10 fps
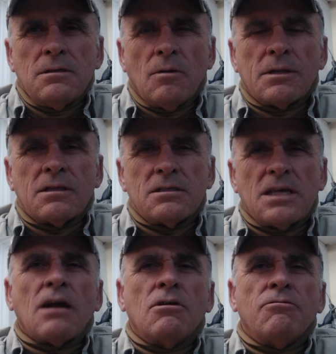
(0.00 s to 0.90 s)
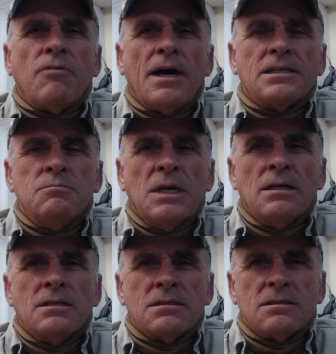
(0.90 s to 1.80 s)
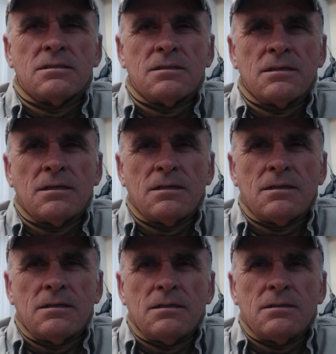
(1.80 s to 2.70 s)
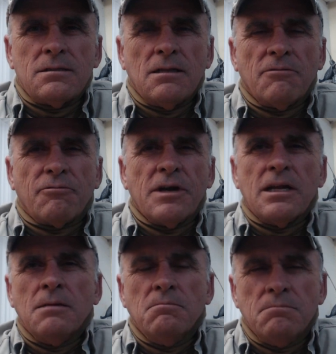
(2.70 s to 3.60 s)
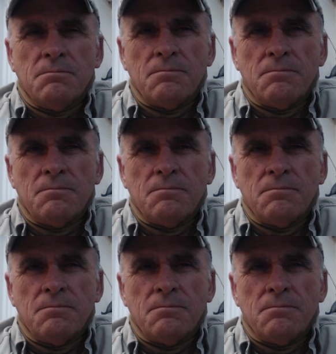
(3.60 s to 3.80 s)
what sacrifice means to the freedom.